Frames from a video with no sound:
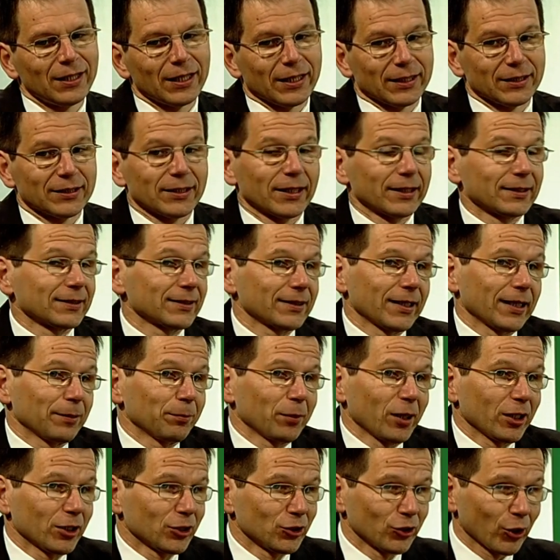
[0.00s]
it takes $10
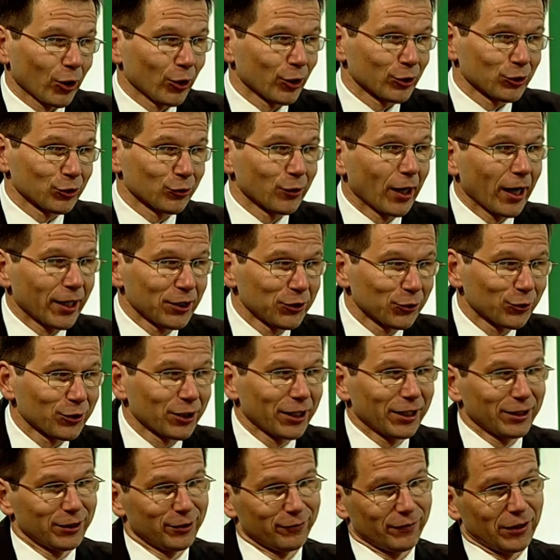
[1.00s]
million to
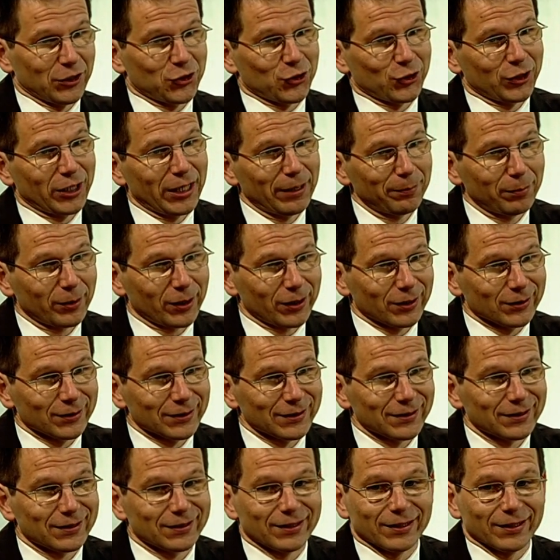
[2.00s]
educate a venture capitalist,